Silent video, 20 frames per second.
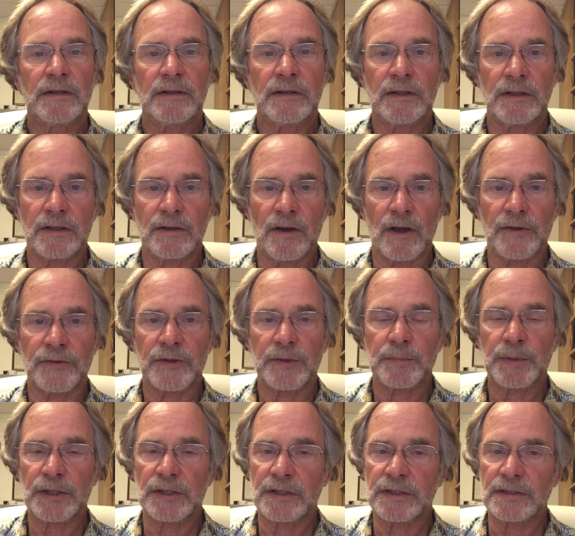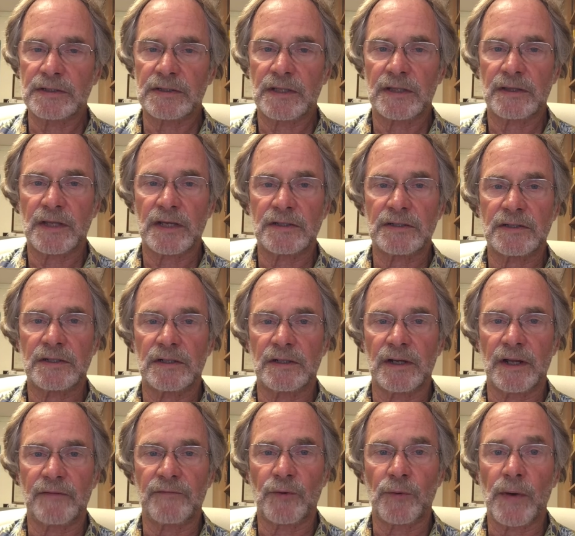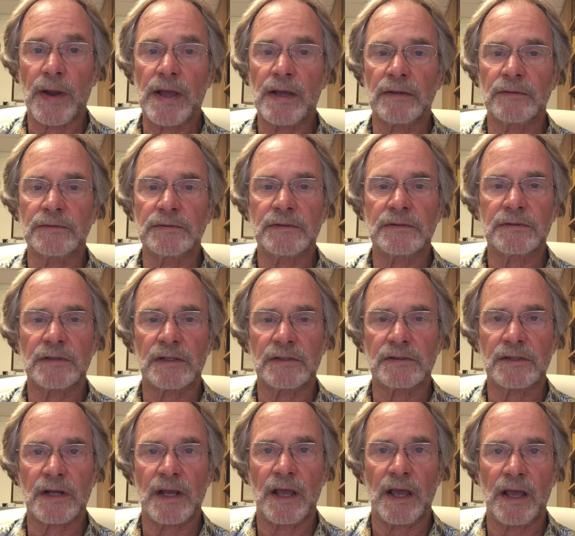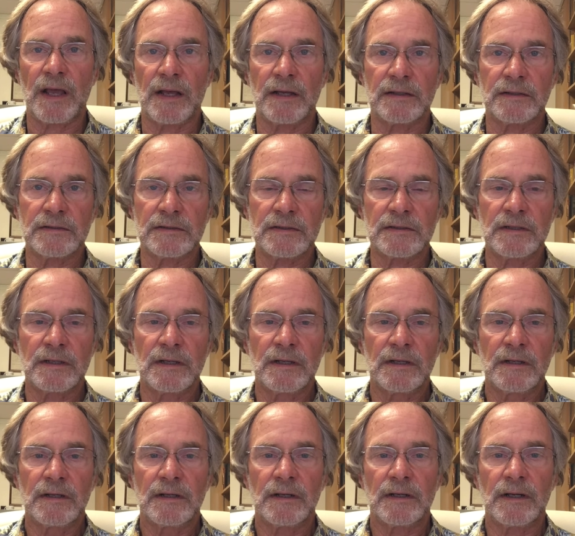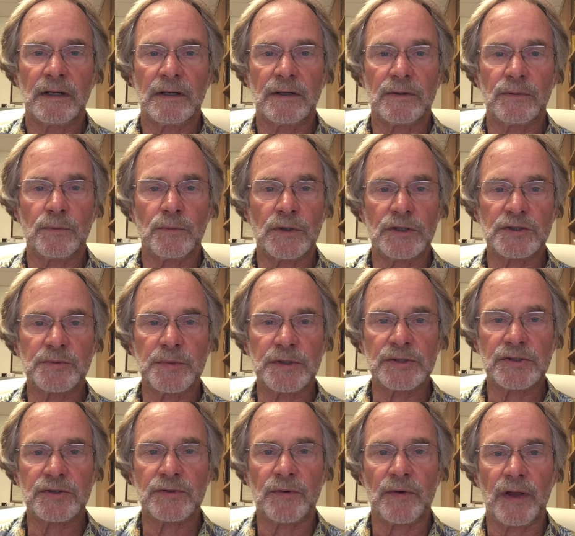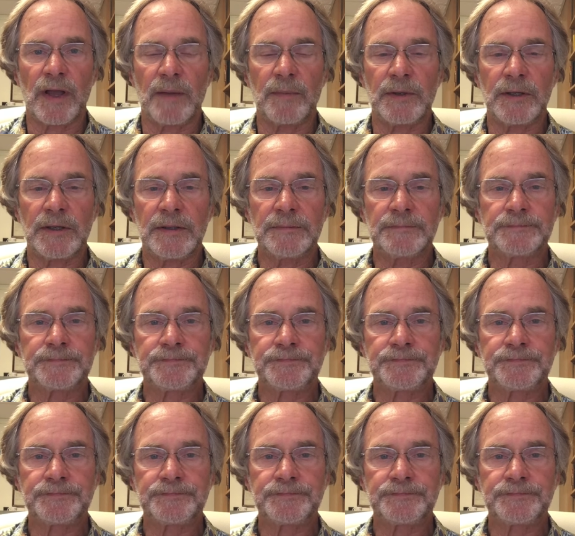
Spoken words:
the Gothic buildings that they still have around, such as Westminster Abbey